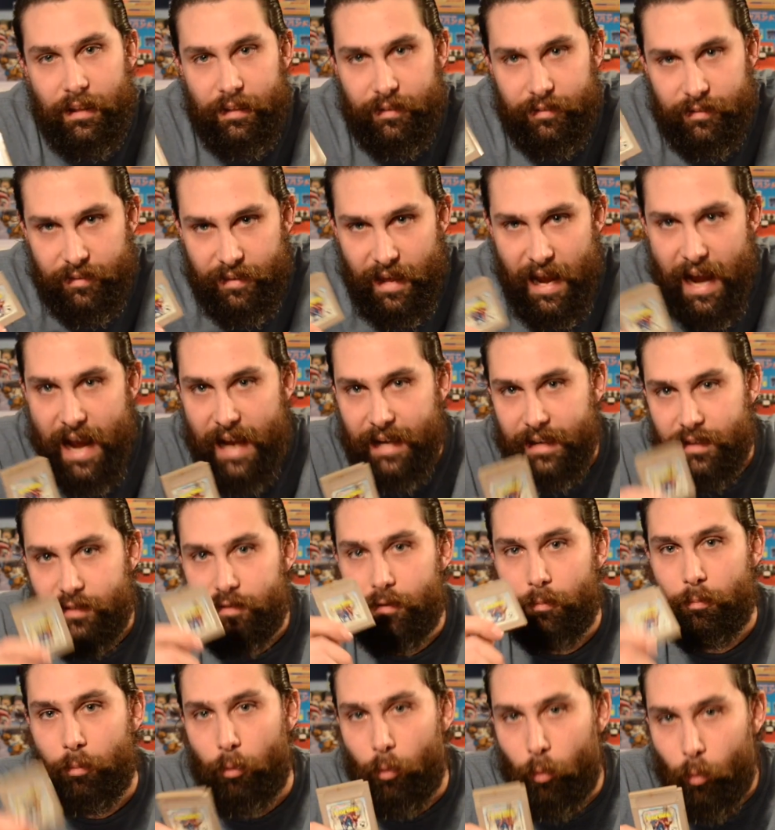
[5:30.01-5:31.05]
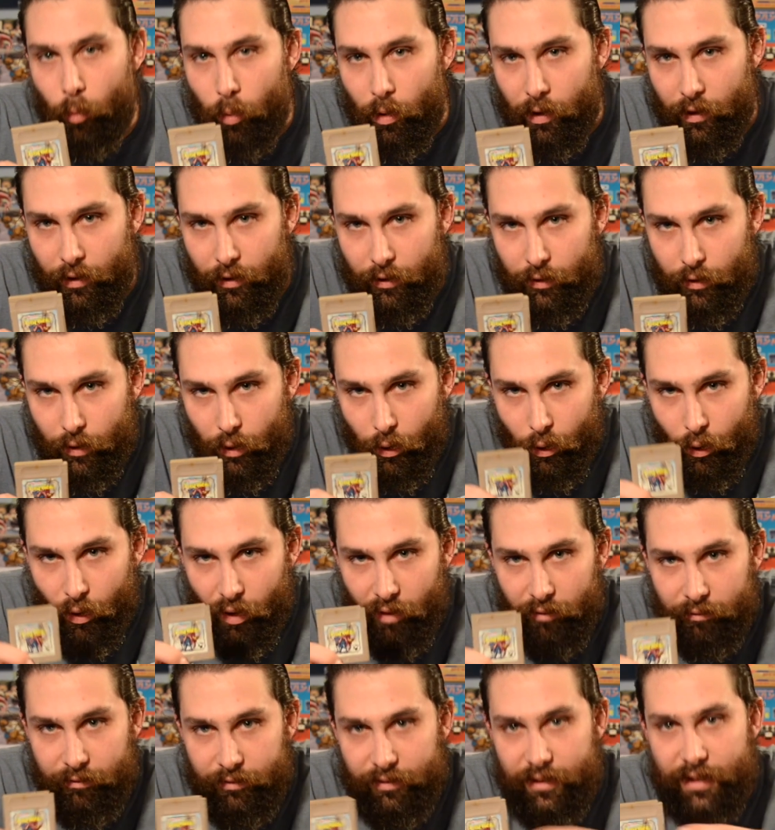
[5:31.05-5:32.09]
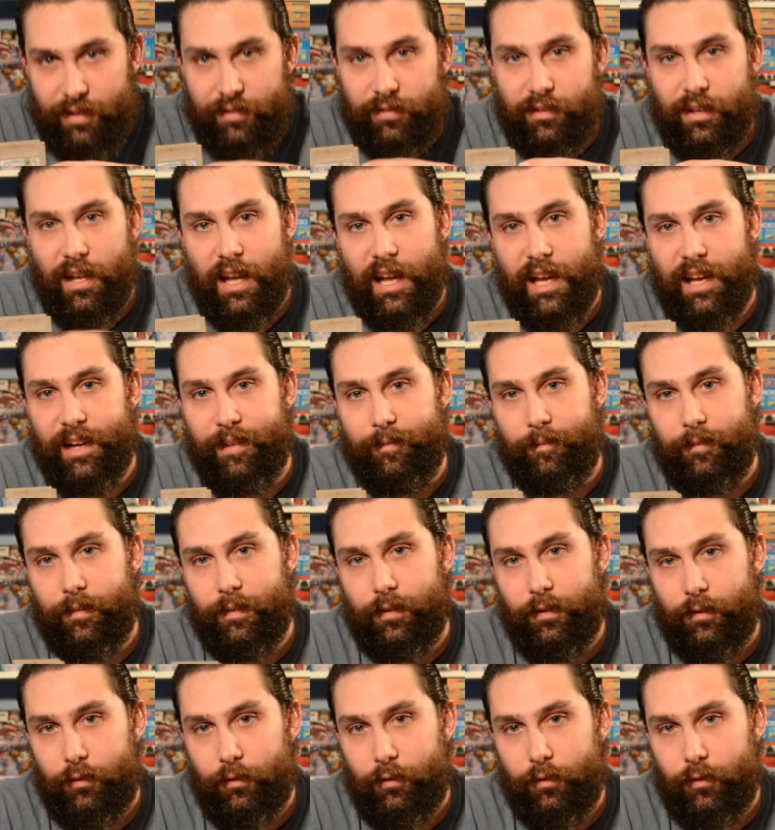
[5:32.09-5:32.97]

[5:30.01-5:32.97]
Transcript: That is a port of this game.